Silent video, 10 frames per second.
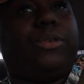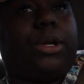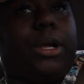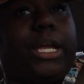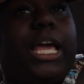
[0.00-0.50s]
for the
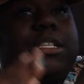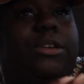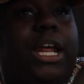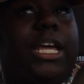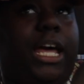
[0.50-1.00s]
hurricane, so
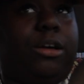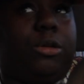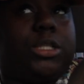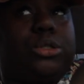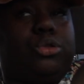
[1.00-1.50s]
now they got to
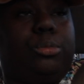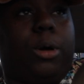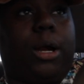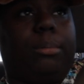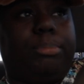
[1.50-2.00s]
go to school
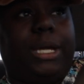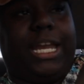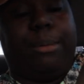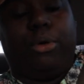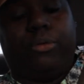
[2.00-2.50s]
tomorrow. But
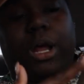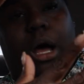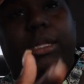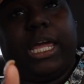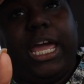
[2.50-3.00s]
they moved
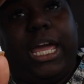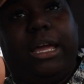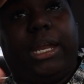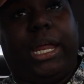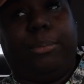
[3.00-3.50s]
all the
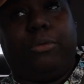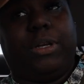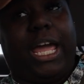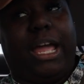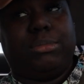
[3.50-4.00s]
game. They moved
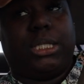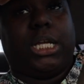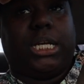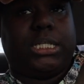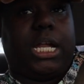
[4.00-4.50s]
the game to
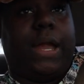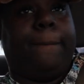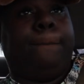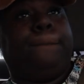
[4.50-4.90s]
Thursday,